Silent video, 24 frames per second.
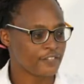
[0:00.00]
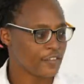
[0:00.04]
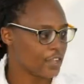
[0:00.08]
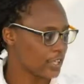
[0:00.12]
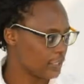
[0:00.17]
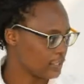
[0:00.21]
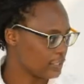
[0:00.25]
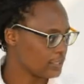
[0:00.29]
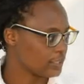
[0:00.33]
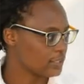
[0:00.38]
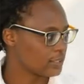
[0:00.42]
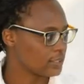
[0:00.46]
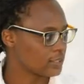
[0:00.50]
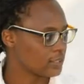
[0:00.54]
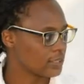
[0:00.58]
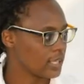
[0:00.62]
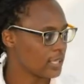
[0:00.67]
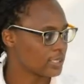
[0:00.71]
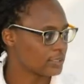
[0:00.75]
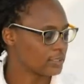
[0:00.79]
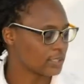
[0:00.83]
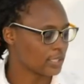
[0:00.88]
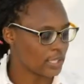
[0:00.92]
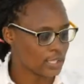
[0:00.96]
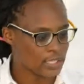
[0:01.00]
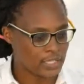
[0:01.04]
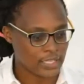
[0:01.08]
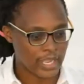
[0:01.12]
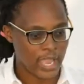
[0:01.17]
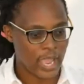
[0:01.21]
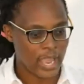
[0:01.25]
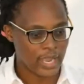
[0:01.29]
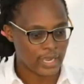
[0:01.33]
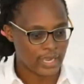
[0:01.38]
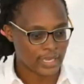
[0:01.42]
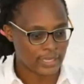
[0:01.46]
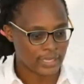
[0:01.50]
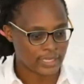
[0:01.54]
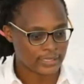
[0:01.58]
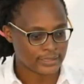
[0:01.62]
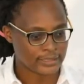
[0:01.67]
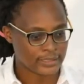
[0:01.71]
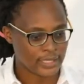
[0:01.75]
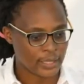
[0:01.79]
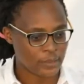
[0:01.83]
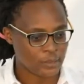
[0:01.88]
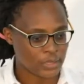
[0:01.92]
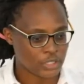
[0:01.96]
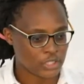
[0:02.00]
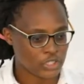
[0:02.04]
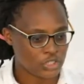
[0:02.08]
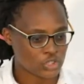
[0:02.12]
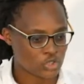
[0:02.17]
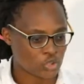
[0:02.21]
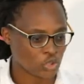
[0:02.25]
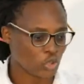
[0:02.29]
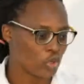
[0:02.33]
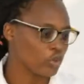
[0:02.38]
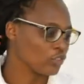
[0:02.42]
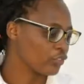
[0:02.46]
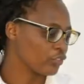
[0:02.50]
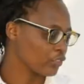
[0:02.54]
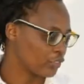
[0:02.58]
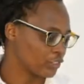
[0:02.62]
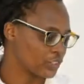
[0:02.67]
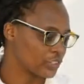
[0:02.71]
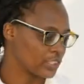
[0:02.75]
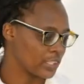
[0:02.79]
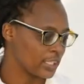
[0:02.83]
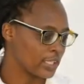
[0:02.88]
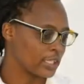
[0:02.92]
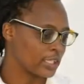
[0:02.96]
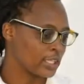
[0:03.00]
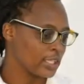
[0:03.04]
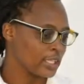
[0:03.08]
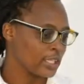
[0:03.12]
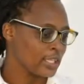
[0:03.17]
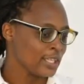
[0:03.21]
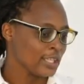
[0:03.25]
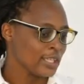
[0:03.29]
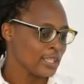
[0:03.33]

faced as a young academic is obviously